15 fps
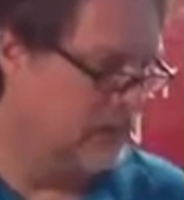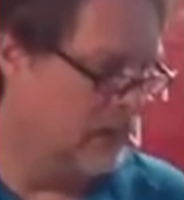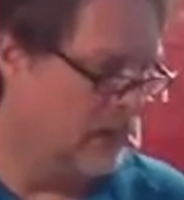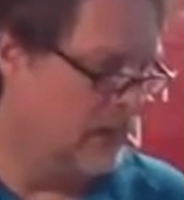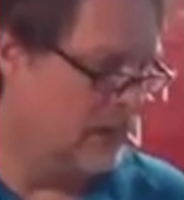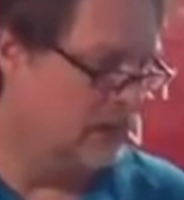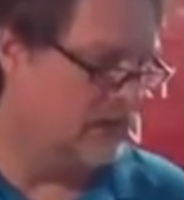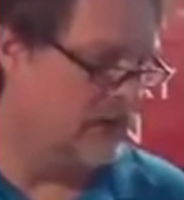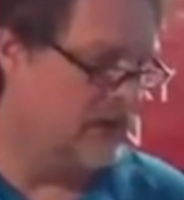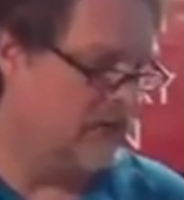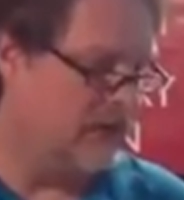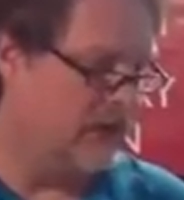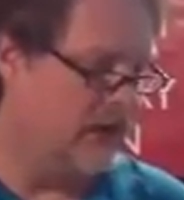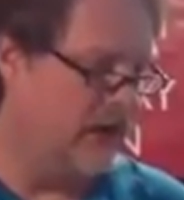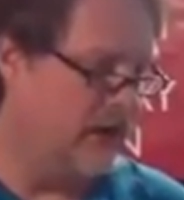Return
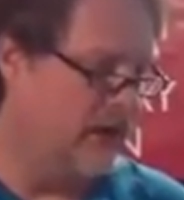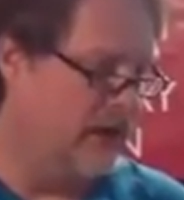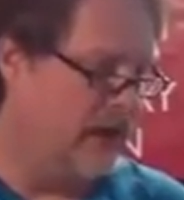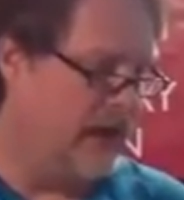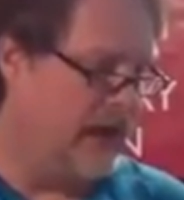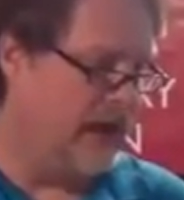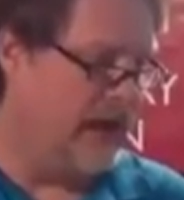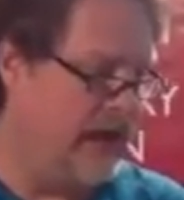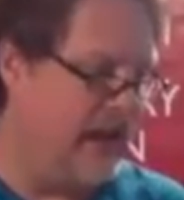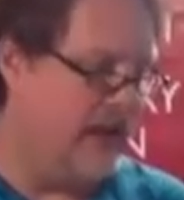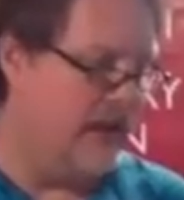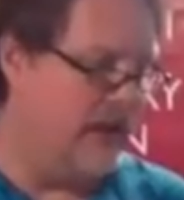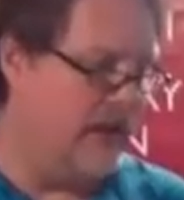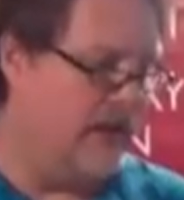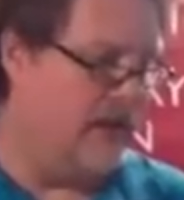fire,
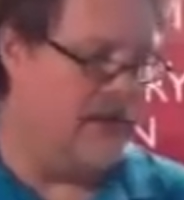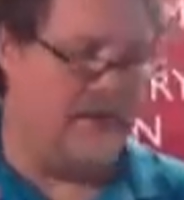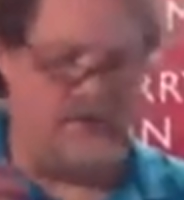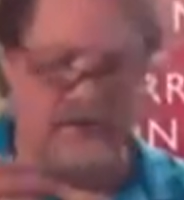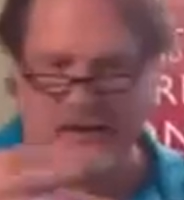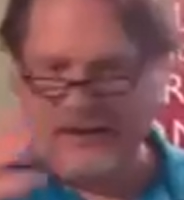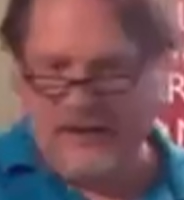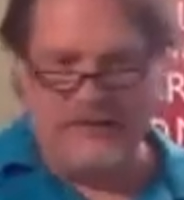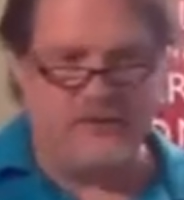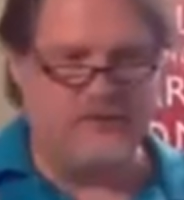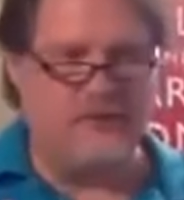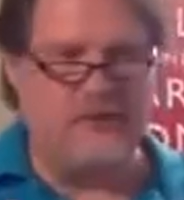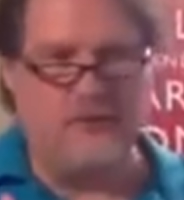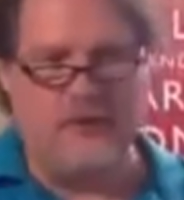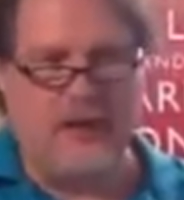and there's
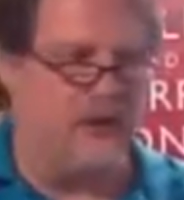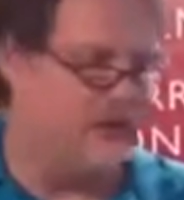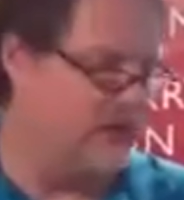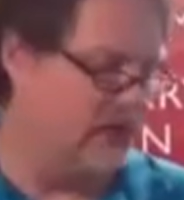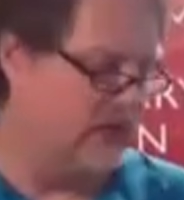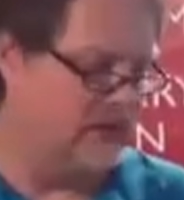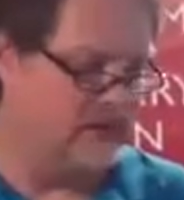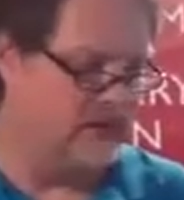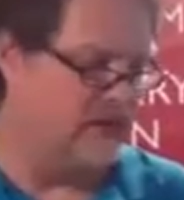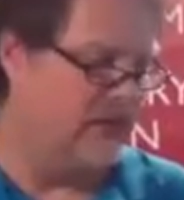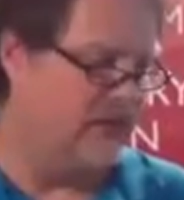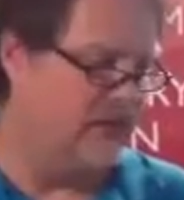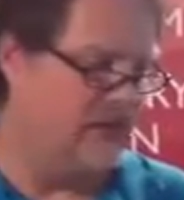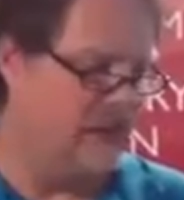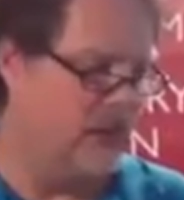some morale checks and
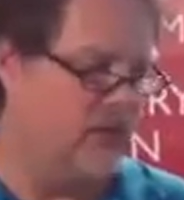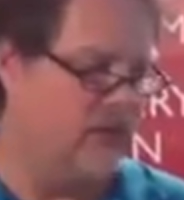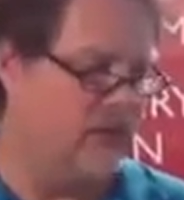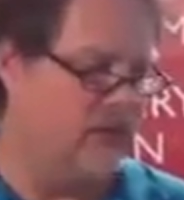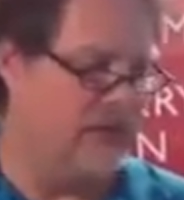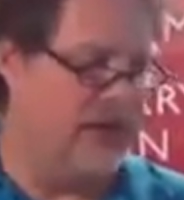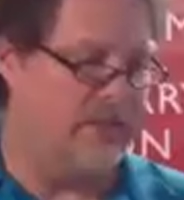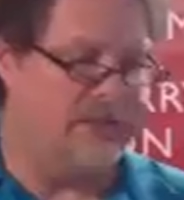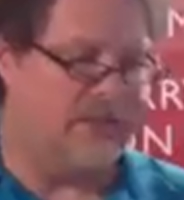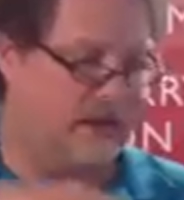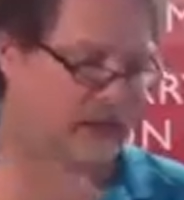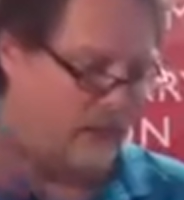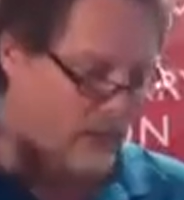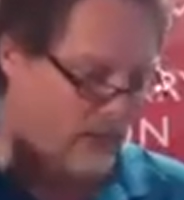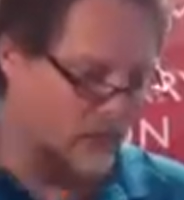stuff that go into that, but
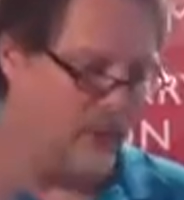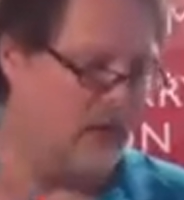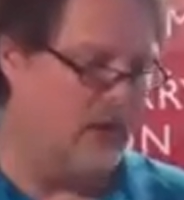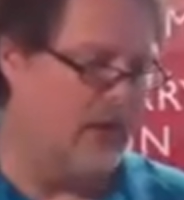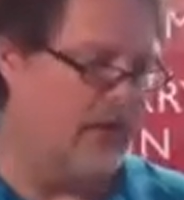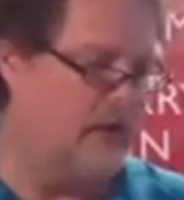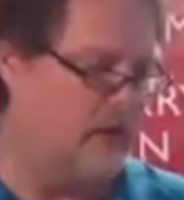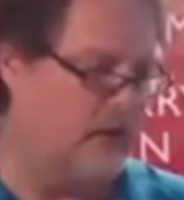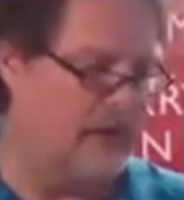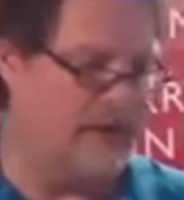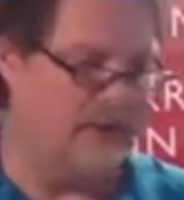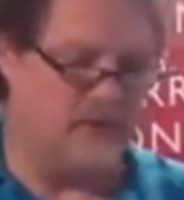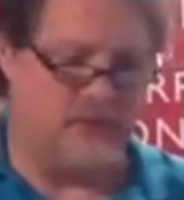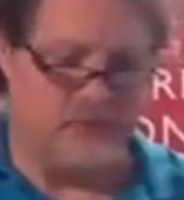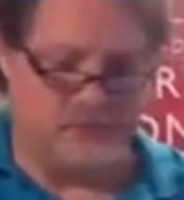that will go into all
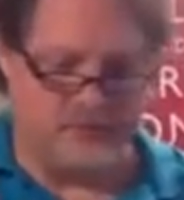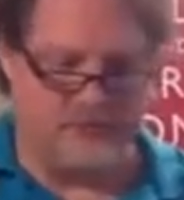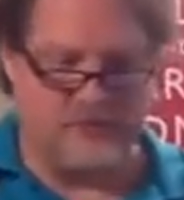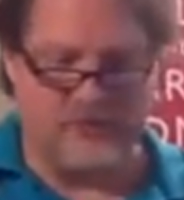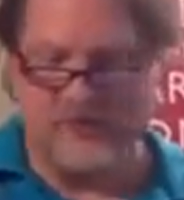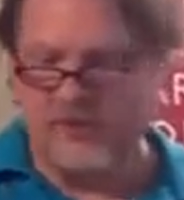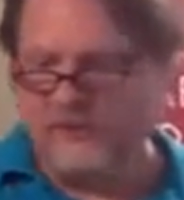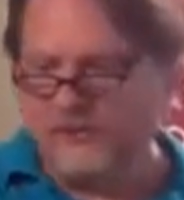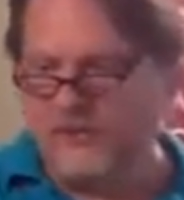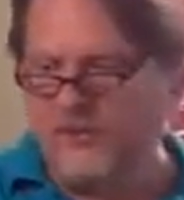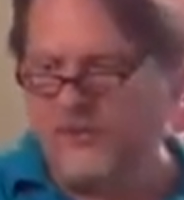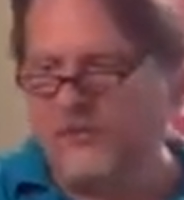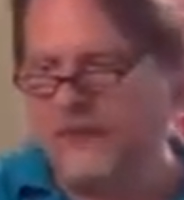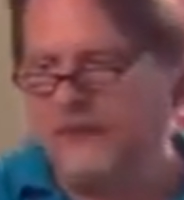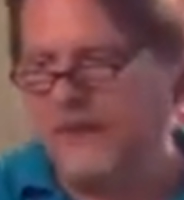that. So we're just
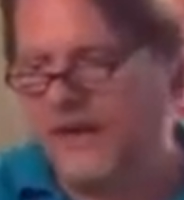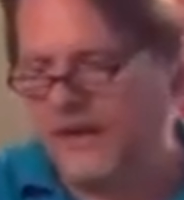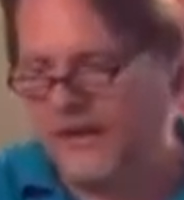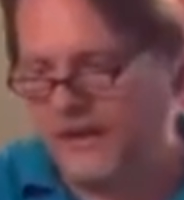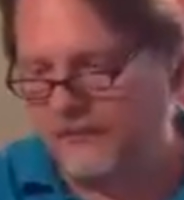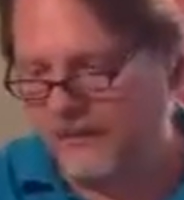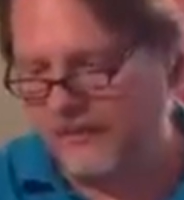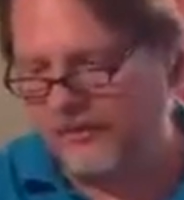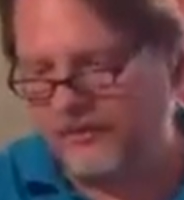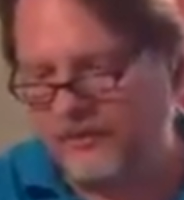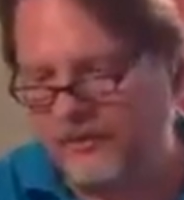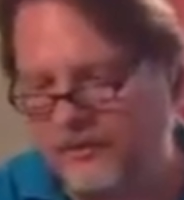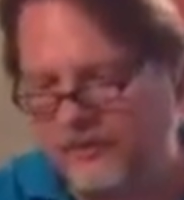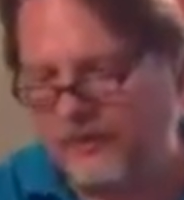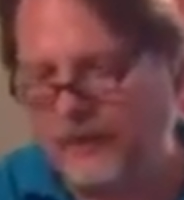on my
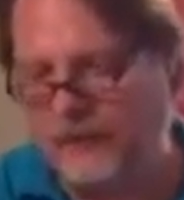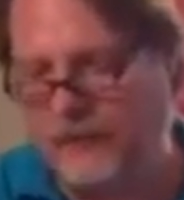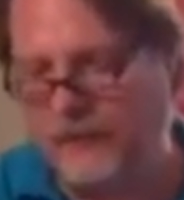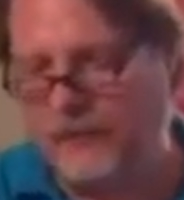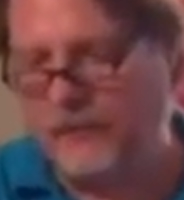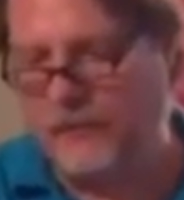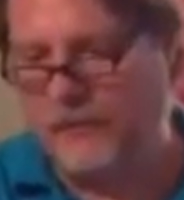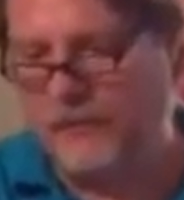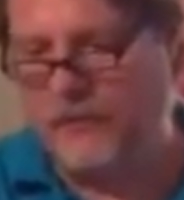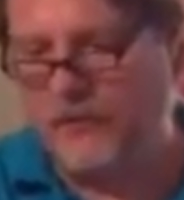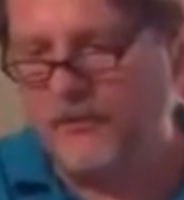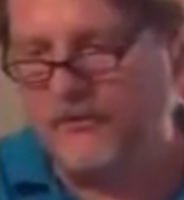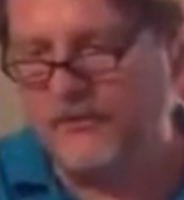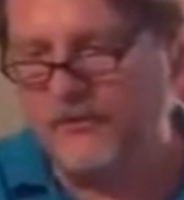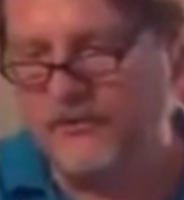turn, I will
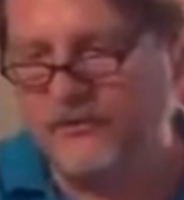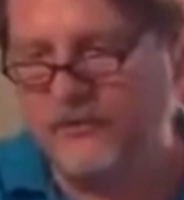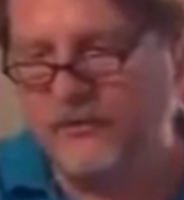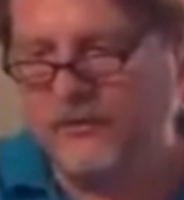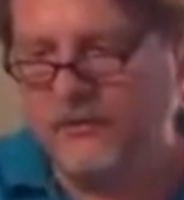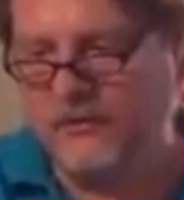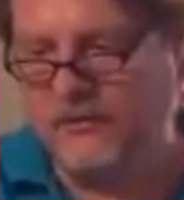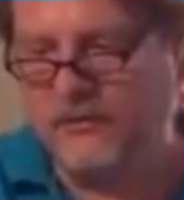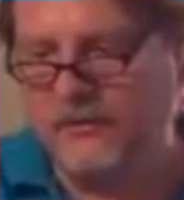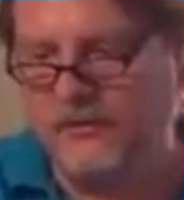move this unit.